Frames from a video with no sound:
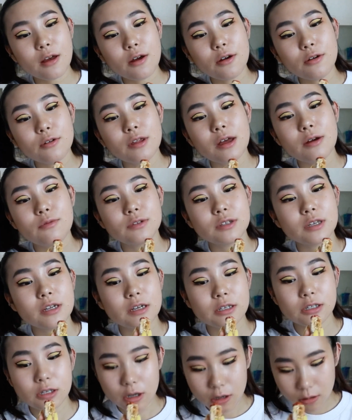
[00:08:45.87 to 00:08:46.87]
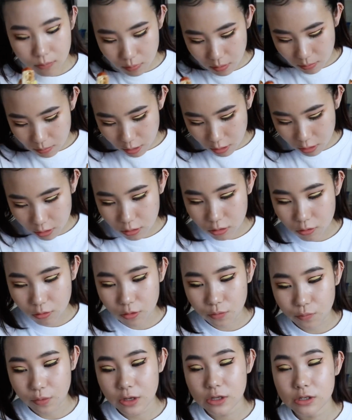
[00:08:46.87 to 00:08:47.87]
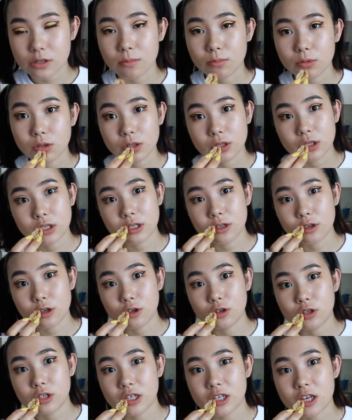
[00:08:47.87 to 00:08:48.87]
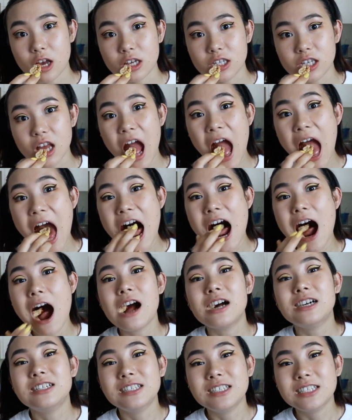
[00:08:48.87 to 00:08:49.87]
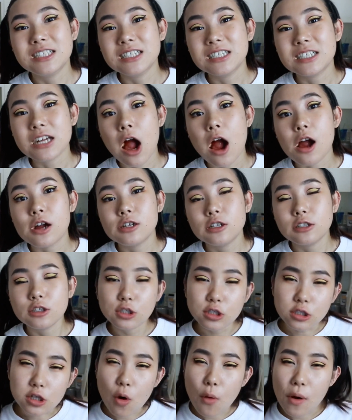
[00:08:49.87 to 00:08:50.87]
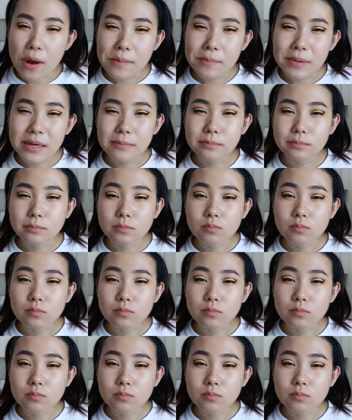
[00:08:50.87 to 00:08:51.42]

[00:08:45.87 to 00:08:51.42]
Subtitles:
oh, that wasn't as good, but I'm not going to throw it away, so I'm going to still use the sauce. You know what I mean?